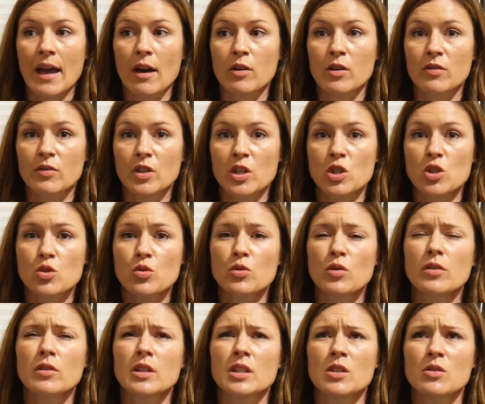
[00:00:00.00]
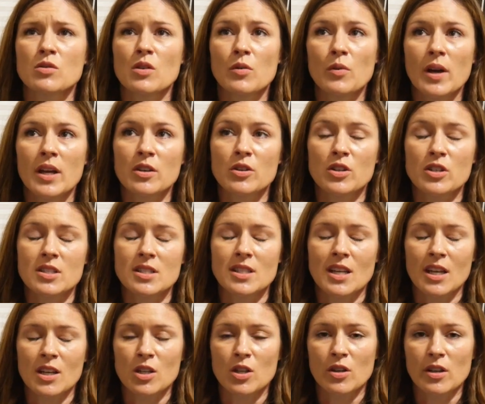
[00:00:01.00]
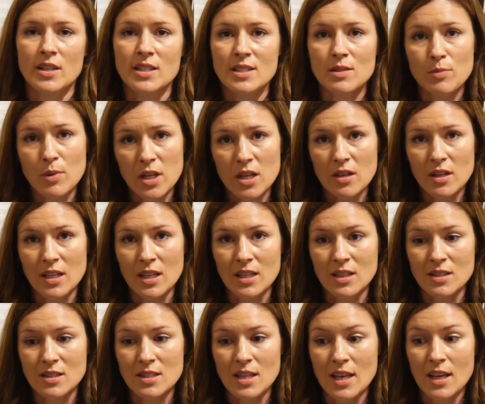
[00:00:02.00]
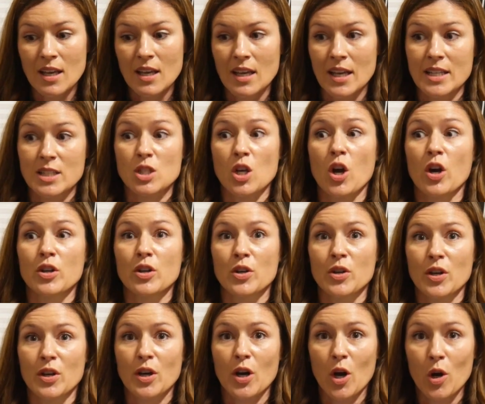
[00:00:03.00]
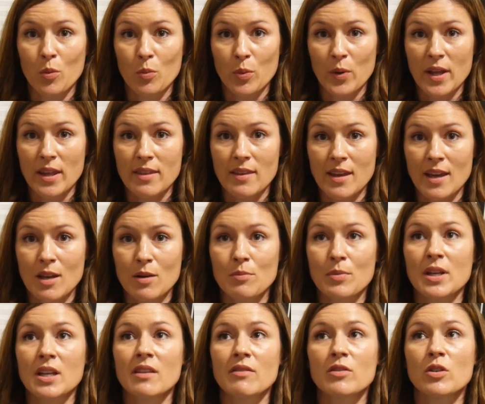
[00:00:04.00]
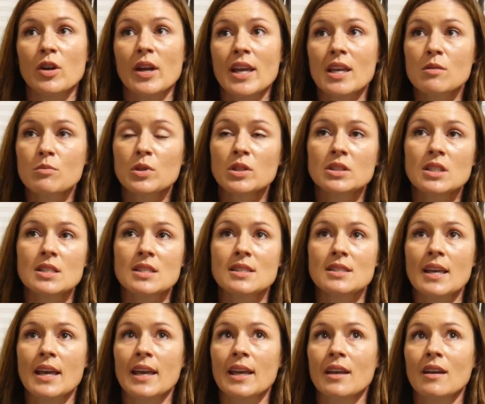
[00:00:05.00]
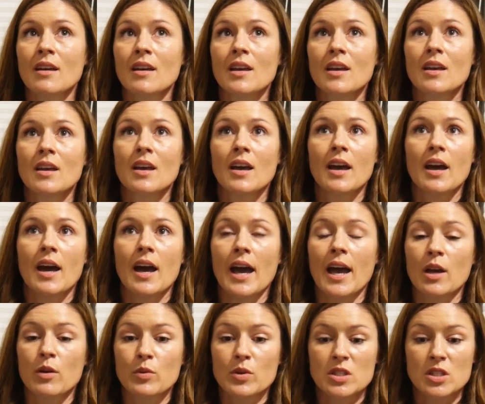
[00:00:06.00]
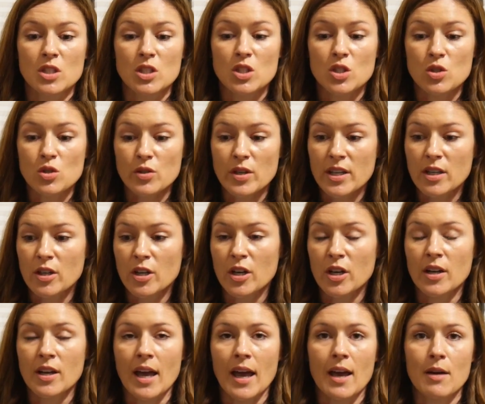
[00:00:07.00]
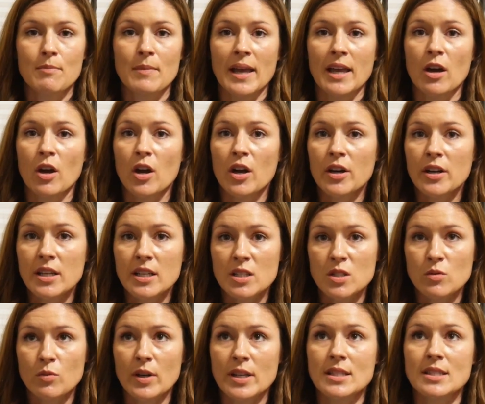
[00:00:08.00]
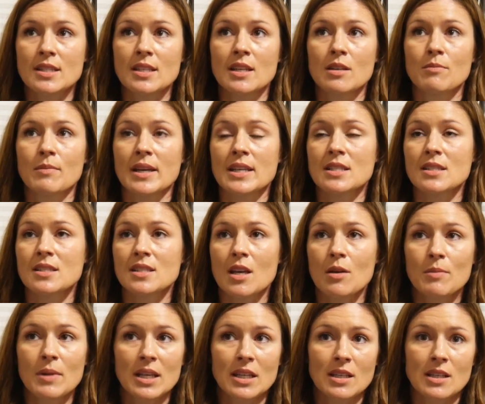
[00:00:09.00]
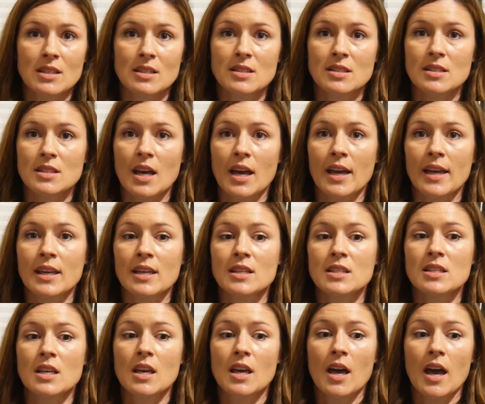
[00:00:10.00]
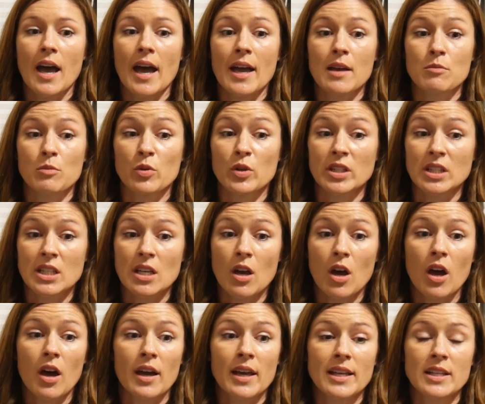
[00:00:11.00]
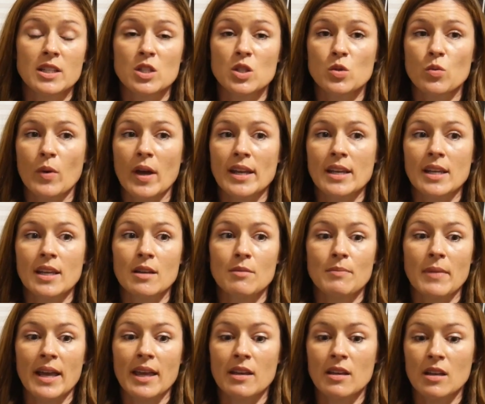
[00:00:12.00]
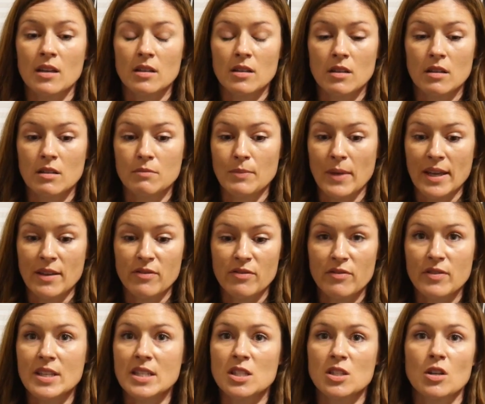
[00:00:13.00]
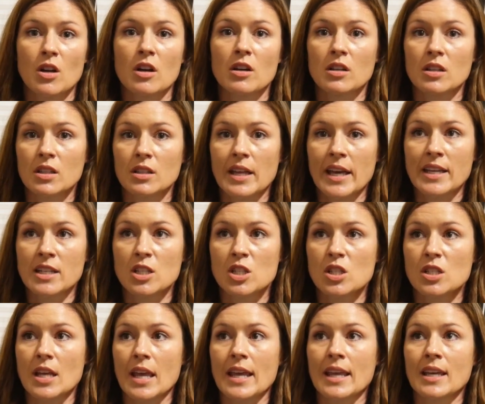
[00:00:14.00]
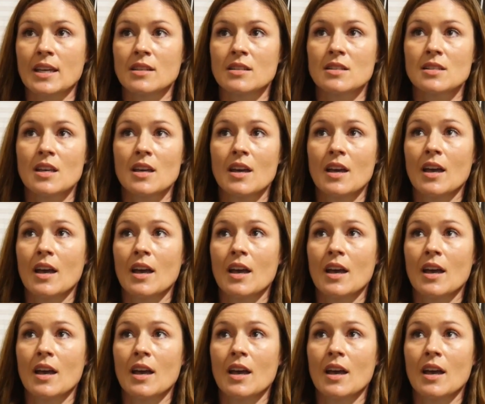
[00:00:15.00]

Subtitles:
out of control and you don't understand your experience, it's harder to cope with it. But if you're able to say, I was just triggered, my heart is racing, my stomach is tight, I'm really hot and sweaty, my fists are clenched, and